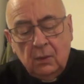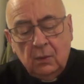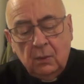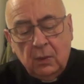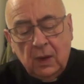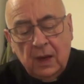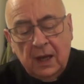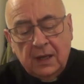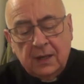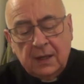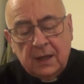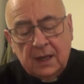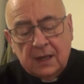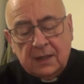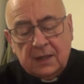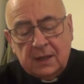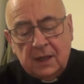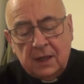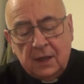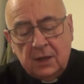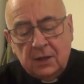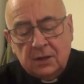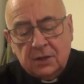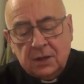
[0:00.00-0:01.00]
When a
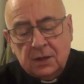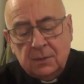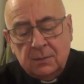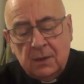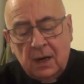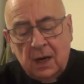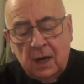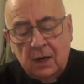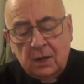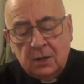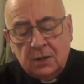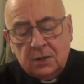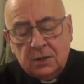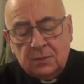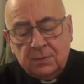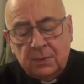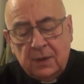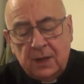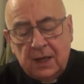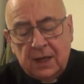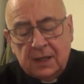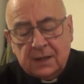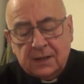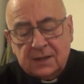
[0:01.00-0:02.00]
clergy marriage
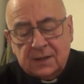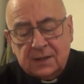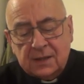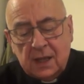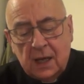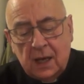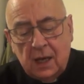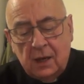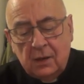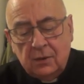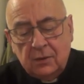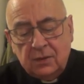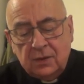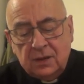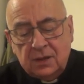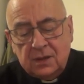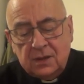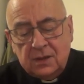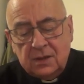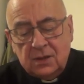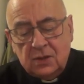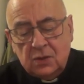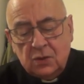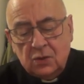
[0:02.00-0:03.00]
breaks down, it
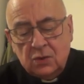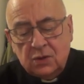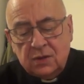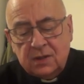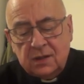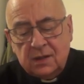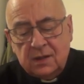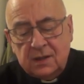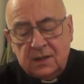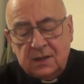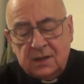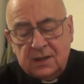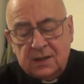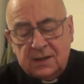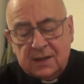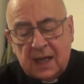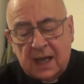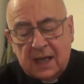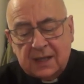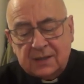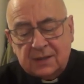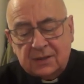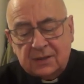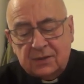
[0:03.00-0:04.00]
is usually
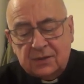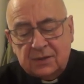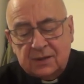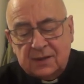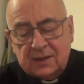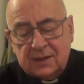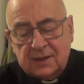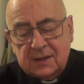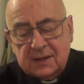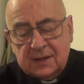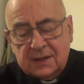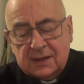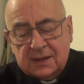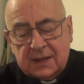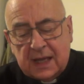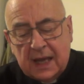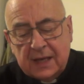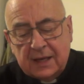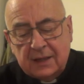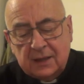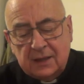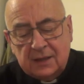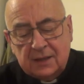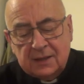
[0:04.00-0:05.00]
disastrous and
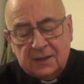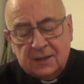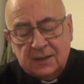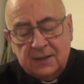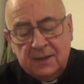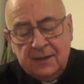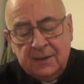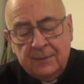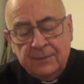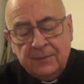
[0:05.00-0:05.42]
scandalous,